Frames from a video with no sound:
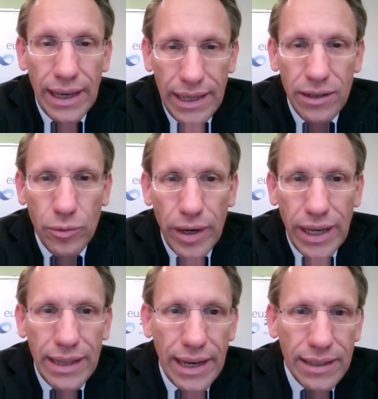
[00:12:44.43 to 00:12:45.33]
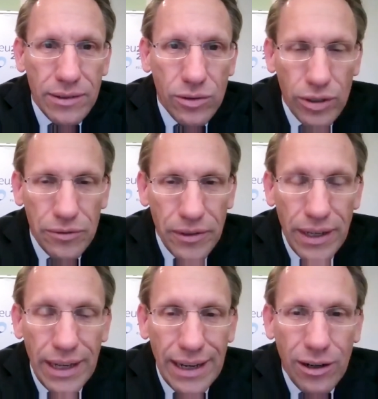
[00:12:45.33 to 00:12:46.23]
in a way that sort of
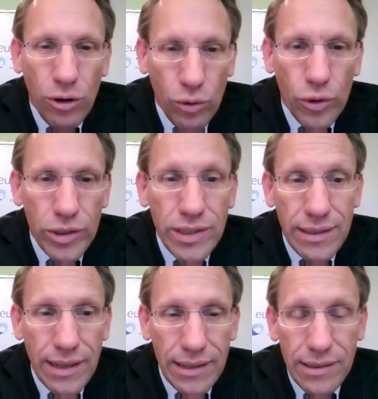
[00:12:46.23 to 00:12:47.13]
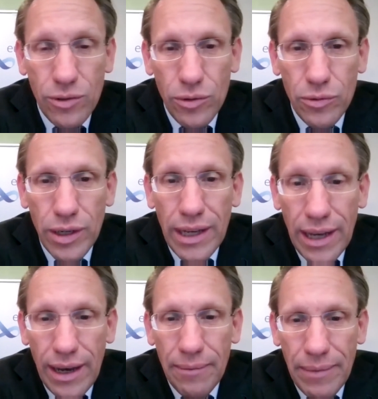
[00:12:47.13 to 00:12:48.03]
coerces us to
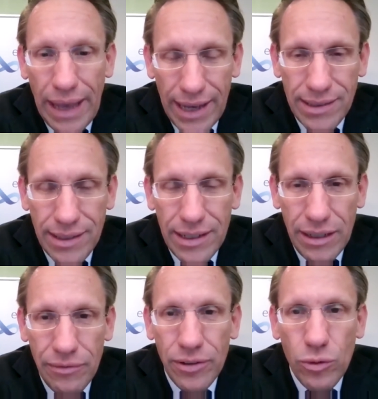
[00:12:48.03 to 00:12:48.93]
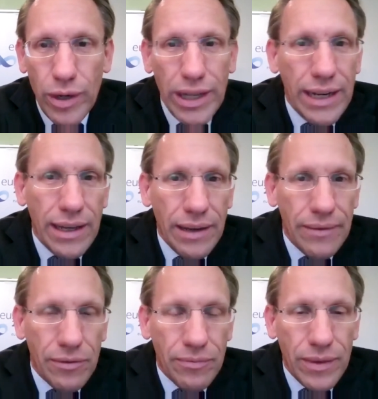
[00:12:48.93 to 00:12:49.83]
um, exit if and when um, the,